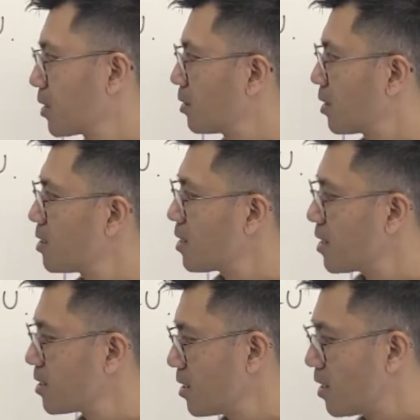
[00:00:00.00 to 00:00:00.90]
Okay, so
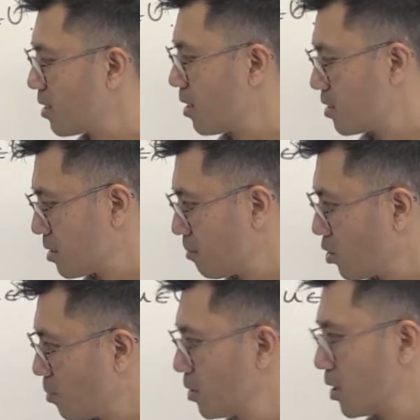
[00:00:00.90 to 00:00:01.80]
that's another nice
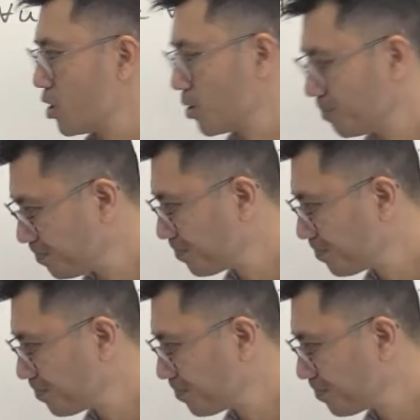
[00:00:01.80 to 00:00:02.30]
interpretation.